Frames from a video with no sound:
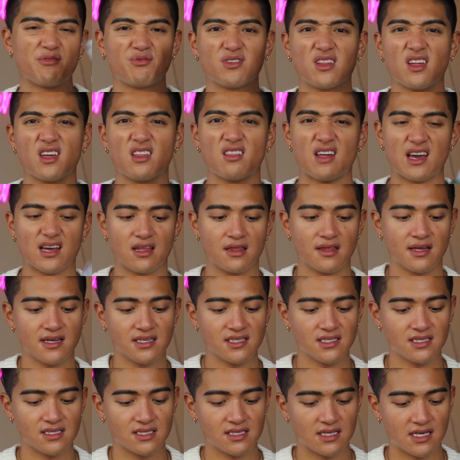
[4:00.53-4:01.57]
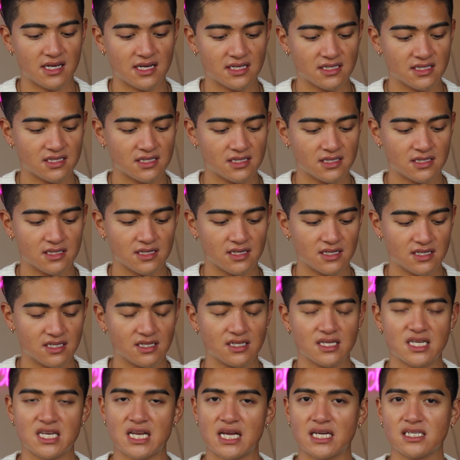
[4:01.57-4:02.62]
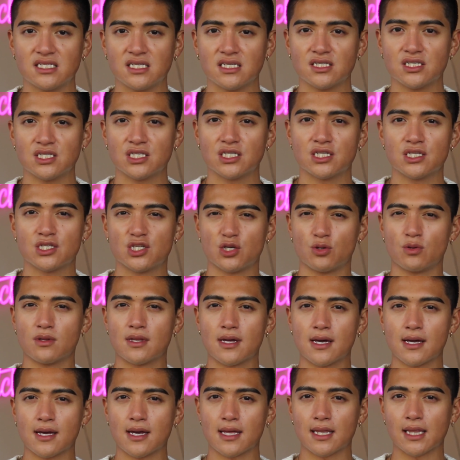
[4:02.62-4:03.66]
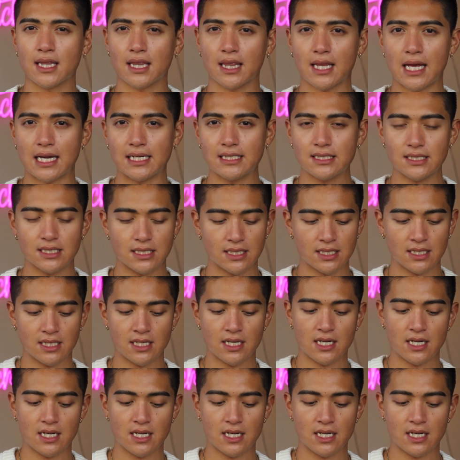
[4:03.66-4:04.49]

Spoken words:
really like this. It's nice and soothing and light.